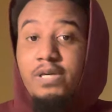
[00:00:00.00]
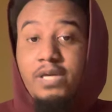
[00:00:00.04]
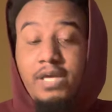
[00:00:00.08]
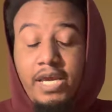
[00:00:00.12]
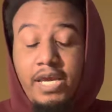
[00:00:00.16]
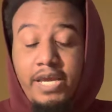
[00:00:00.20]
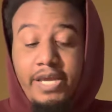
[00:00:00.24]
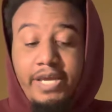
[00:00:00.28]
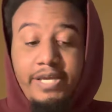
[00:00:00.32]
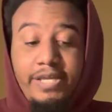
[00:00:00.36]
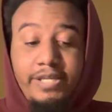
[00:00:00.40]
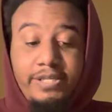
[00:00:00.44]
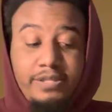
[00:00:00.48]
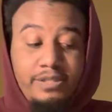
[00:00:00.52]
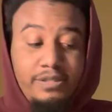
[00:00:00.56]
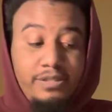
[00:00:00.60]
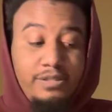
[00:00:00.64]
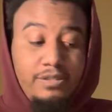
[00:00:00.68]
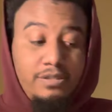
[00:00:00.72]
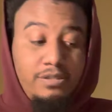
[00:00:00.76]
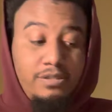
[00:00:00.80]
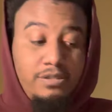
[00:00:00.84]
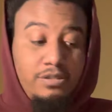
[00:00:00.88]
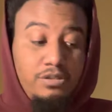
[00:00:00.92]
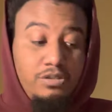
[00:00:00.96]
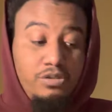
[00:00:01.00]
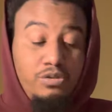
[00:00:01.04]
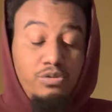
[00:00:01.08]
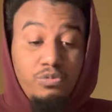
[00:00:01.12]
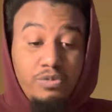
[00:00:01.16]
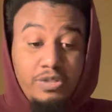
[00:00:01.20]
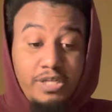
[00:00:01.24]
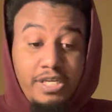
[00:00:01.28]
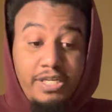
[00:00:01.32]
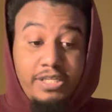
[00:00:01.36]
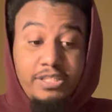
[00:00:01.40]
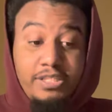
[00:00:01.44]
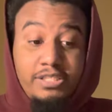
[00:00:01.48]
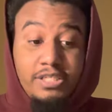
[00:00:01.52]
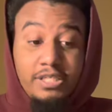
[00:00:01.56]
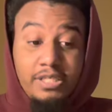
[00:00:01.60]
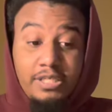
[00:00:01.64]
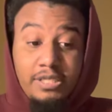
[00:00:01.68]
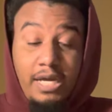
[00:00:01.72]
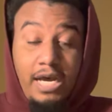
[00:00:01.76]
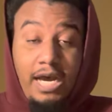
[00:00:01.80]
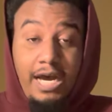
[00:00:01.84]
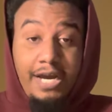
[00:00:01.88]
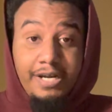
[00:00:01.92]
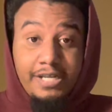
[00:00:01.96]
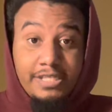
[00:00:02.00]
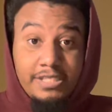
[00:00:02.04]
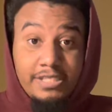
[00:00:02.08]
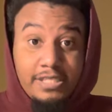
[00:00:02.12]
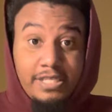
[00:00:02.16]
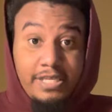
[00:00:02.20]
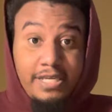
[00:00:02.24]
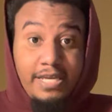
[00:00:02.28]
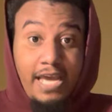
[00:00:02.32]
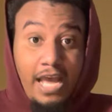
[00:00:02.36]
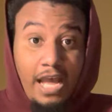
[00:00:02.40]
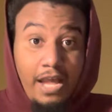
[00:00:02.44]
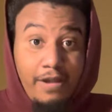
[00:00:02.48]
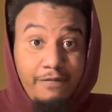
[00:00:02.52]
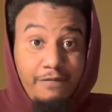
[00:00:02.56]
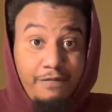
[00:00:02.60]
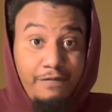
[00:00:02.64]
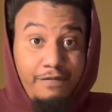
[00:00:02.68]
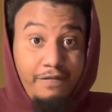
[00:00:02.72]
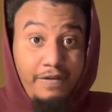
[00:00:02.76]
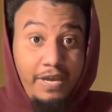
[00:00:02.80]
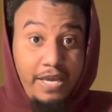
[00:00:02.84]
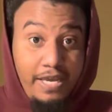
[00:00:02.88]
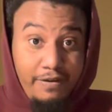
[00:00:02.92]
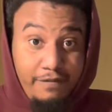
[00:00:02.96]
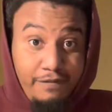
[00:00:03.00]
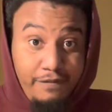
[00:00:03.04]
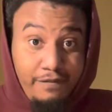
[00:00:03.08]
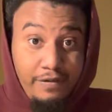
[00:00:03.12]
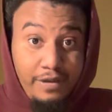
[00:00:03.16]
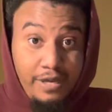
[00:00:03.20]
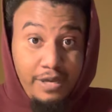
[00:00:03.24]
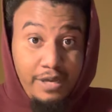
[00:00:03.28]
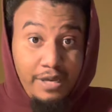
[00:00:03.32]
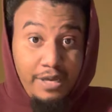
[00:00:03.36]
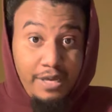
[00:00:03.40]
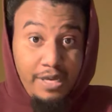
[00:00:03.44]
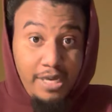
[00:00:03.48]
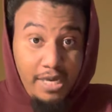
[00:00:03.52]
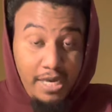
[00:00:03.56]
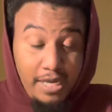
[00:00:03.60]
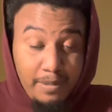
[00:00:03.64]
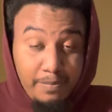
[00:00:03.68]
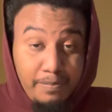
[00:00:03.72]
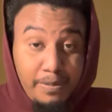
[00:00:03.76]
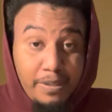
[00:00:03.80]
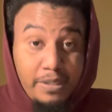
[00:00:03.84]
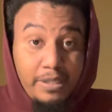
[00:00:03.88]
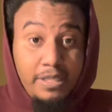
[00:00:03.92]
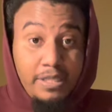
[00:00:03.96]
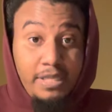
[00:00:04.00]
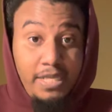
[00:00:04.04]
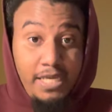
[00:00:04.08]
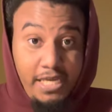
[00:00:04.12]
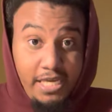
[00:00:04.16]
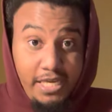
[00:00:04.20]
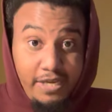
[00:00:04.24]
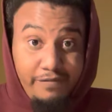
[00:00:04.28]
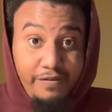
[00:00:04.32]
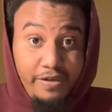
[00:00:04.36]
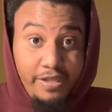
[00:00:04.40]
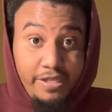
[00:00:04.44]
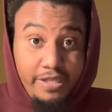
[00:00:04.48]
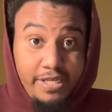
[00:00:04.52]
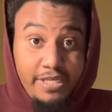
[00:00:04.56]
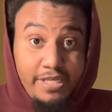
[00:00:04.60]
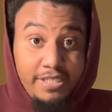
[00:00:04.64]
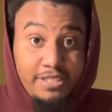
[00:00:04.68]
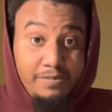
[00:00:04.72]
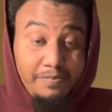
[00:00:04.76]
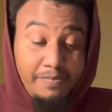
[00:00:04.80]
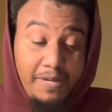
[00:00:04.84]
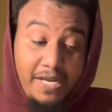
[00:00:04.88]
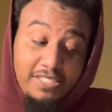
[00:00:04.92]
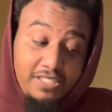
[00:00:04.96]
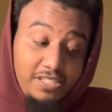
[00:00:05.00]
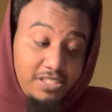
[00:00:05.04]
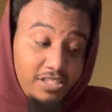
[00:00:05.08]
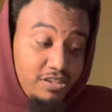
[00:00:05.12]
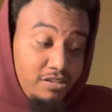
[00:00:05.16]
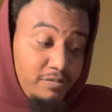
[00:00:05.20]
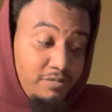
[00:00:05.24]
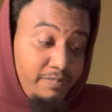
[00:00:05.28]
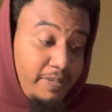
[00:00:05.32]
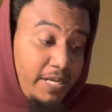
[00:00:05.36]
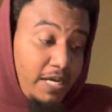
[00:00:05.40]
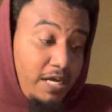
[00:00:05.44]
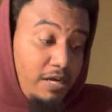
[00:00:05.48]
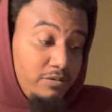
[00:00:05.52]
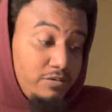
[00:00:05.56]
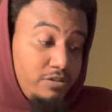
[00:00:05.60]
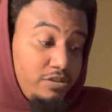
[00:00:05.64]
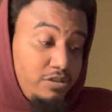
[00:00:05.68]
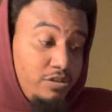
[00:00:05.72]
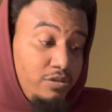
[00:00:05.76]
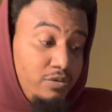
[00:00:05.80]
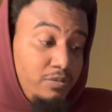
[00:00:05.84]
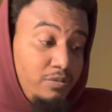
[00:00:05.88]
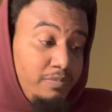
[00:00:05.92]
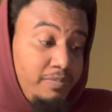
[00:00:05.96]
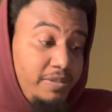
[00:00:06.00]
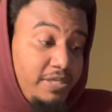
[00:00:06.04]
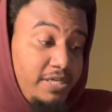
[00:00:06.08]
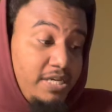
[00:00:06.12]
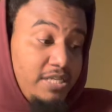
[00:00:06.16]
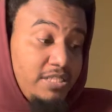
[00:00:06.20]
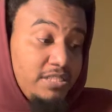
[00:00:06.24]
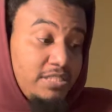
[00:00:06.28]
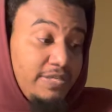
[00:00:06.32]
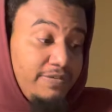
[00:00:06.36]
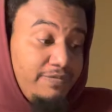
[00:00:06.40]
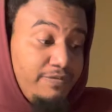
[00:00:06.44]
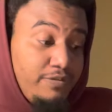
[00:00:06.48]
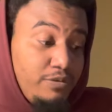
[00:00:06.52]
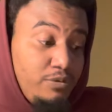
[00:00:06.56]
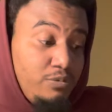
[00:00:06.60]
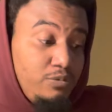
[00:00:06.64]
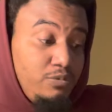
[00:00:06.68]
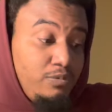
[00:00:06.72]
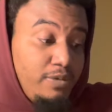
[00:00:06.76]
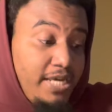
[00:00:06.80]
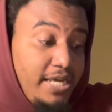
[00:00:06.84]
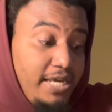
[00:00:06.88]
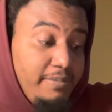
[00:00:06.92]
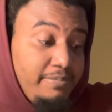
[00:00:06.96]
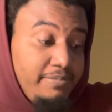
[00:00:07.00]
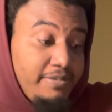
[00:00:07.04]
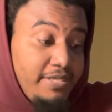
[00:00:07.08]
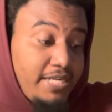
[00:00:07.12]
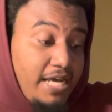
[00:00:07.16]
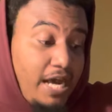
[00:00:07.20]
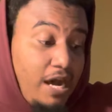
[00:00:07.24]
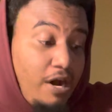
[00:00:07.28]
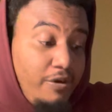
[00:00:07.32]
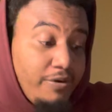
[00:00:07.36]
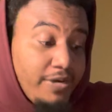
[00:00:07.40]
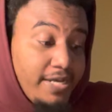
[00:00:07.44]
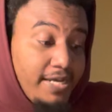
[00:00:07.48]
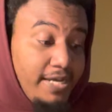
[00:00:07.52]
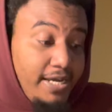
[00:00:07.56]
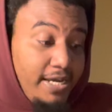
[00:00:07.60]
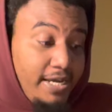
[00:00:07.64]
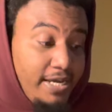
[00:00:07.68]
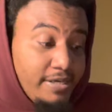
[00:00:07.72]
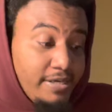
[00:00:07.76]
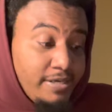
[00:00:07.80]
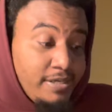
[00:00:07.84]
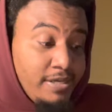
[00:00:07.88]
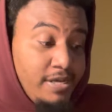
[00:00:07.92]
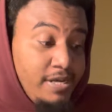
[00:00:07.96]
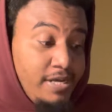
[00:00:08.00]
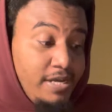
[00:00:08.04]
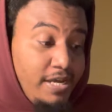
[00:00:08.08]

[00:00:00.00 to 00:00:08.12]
And you need to honestly have faith and believe in this message, pile two, because if you keep doubting it,